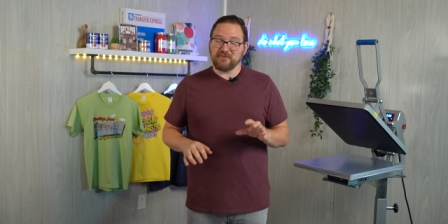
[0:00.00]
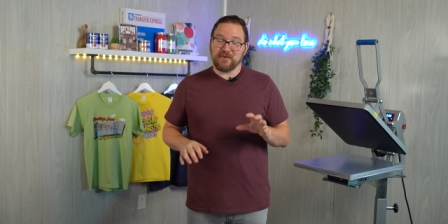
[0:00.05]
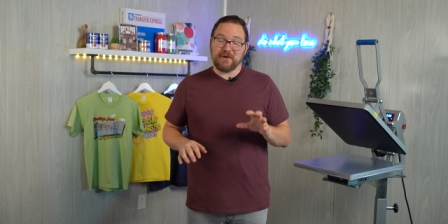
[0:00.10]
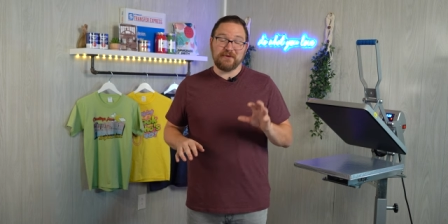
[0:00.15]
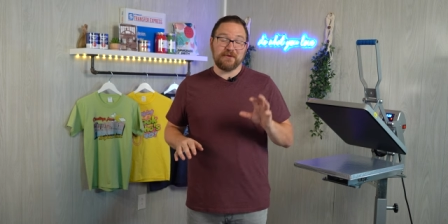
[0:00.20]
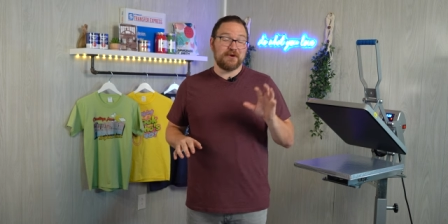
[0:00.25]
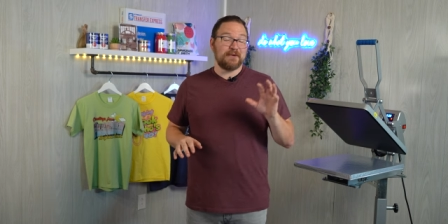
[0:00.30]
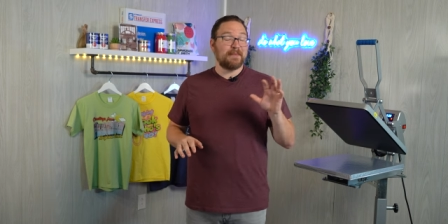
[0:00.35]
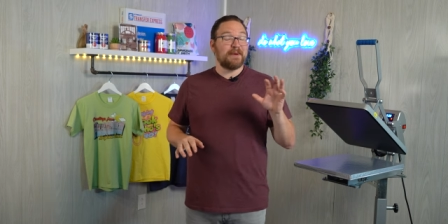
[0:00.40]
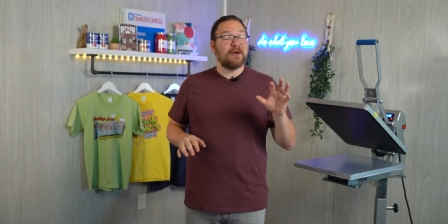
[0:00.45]

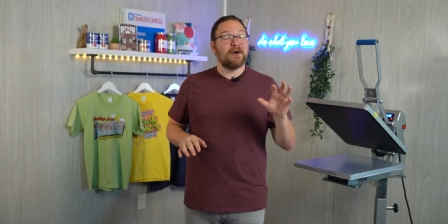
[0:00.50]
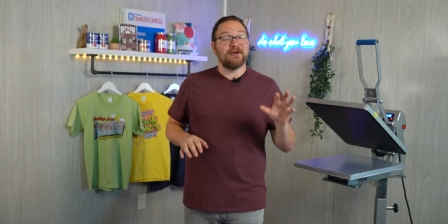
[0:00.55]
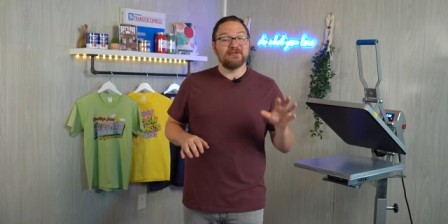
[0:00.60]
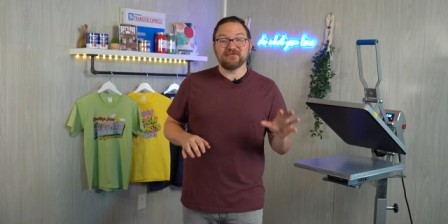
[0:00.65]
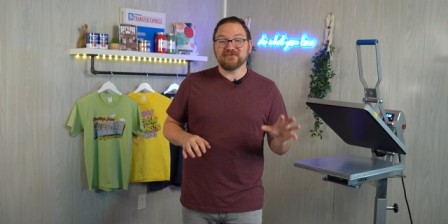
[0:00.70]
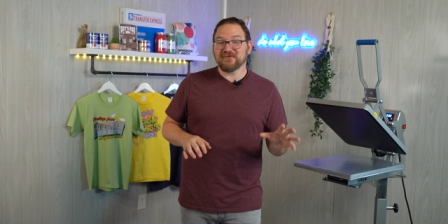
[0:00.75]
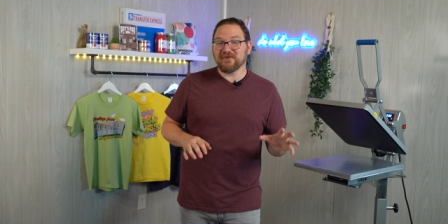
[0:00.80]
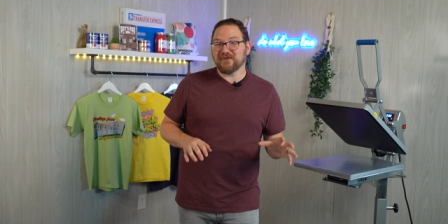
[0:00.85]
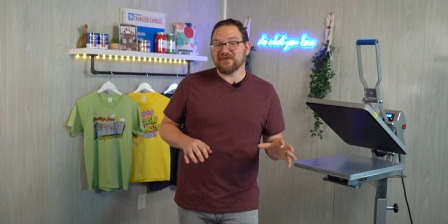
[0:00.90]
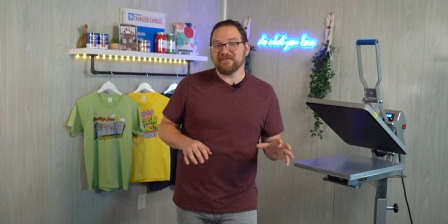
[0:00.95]
whether it be
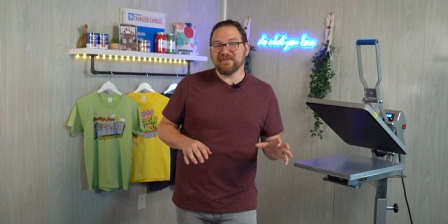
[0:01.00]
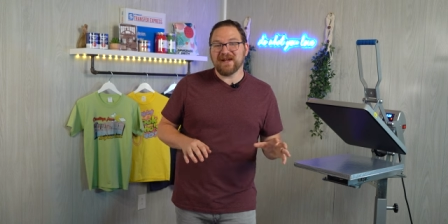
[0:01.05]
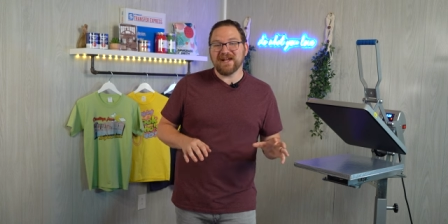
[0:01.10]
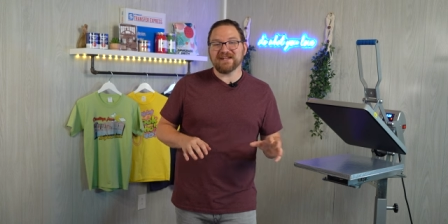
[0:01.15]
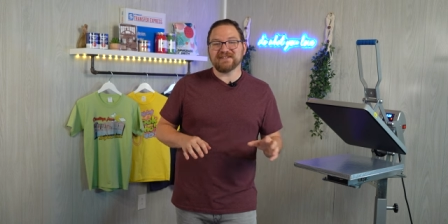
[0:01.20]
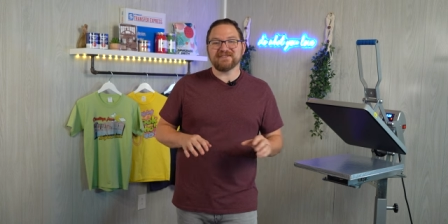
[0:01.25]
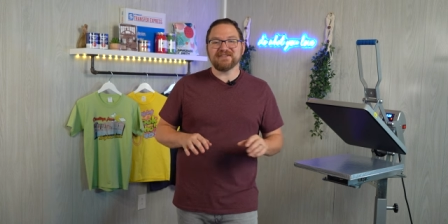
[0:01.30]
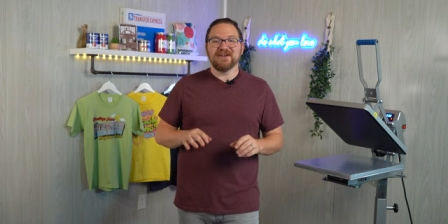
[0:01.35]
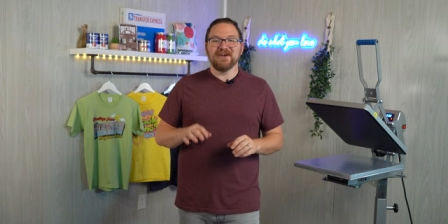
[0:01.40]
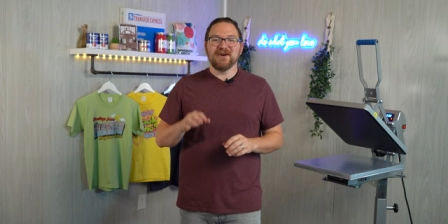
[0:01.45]
Ultra Color
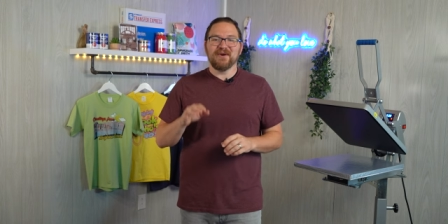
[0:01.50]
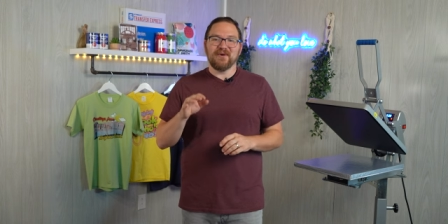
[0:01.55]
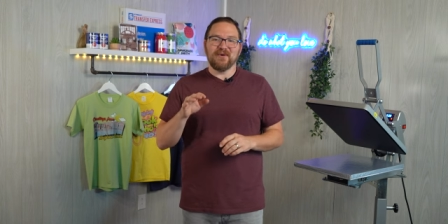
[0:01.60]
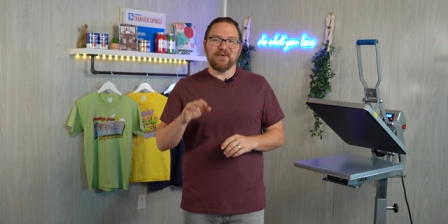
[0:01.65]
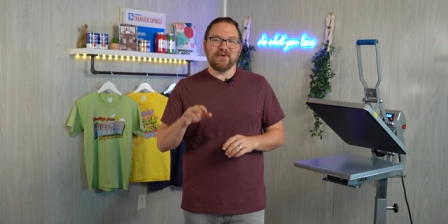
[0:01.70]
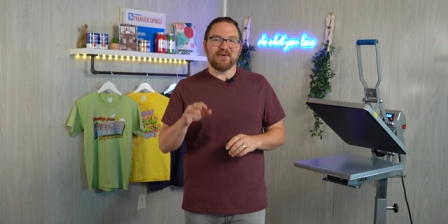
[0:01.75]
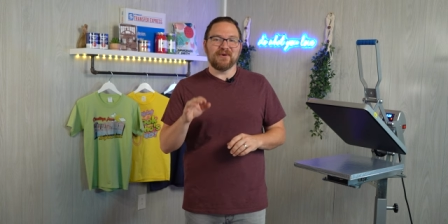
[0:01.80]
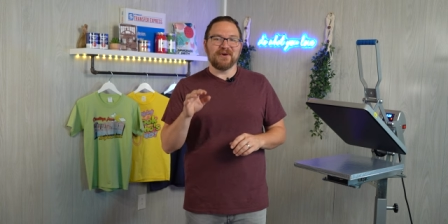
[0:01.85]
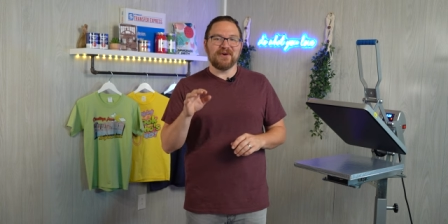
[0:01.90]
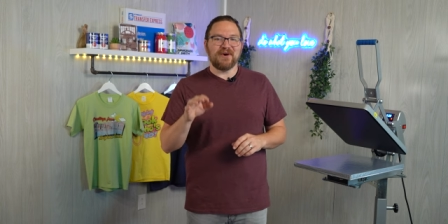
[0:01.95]
Max
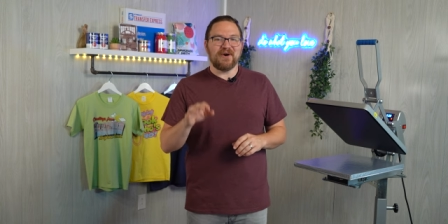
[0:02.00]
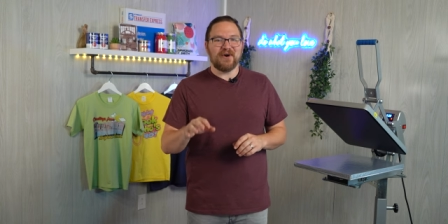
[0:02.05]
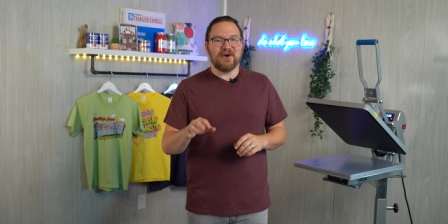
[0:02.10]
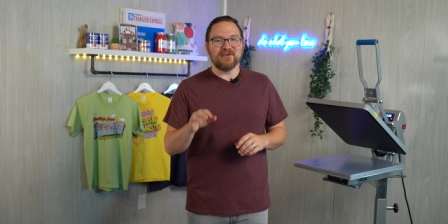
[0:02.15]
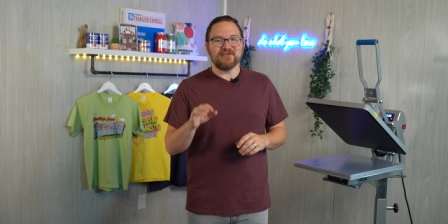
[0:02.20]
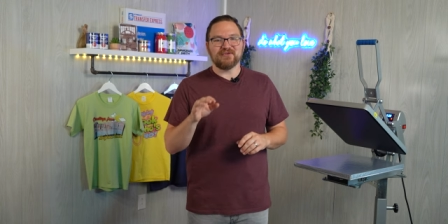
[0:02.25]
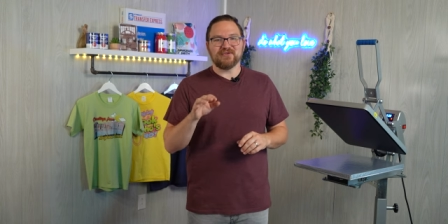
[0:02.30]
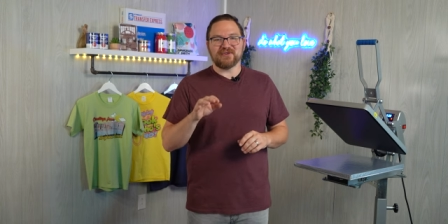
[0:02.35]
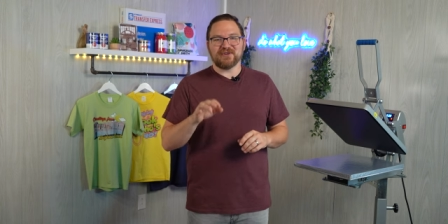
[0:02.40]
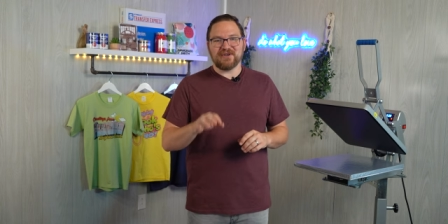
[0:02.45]
or
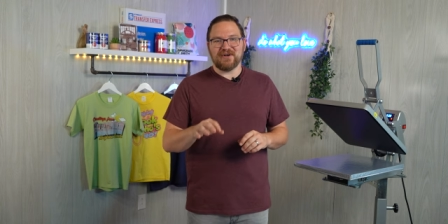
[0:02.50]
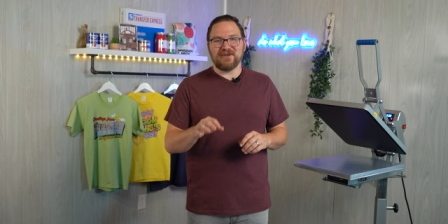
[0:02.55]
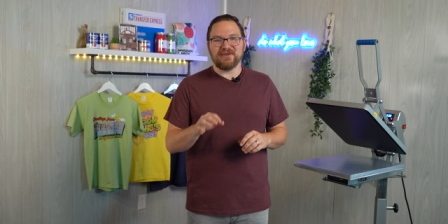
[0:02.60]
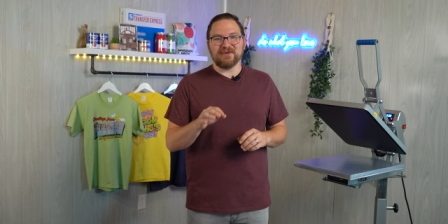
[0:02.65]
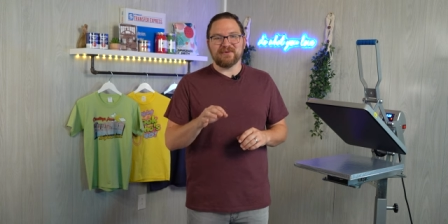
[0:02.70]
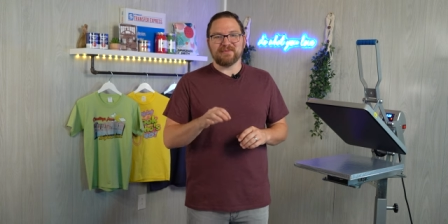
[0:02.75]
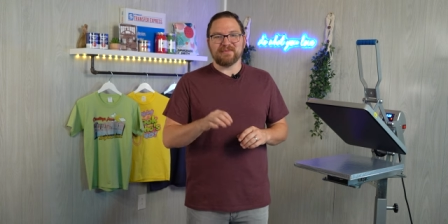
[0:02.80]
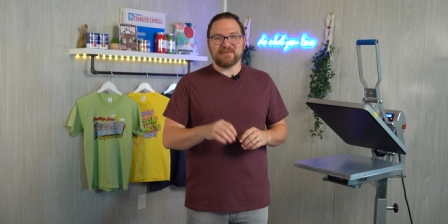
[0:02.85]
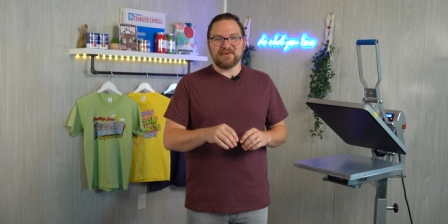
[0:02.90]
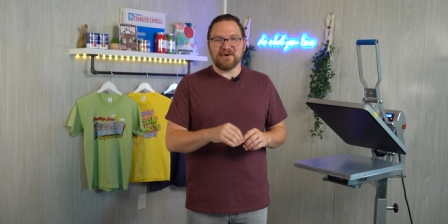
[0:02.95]
Ultra
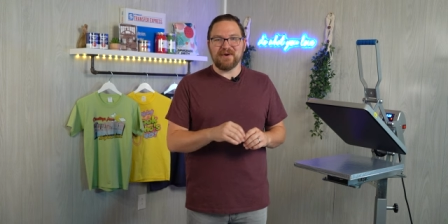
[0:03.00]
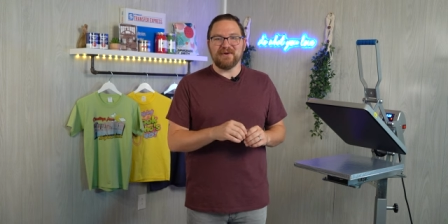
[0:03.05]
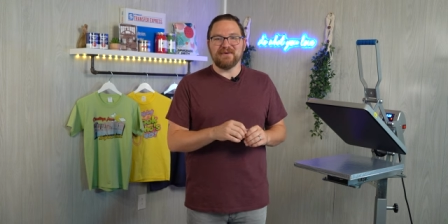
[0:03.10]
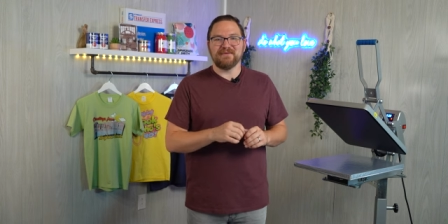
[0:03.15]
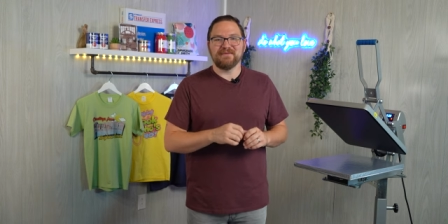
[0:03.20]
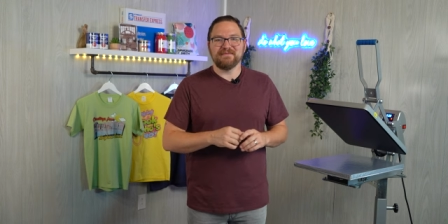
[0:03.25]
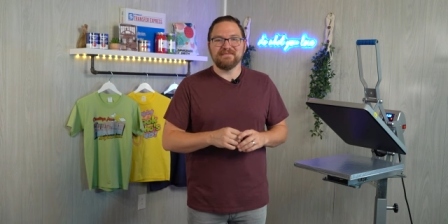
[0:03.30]
Color Pro.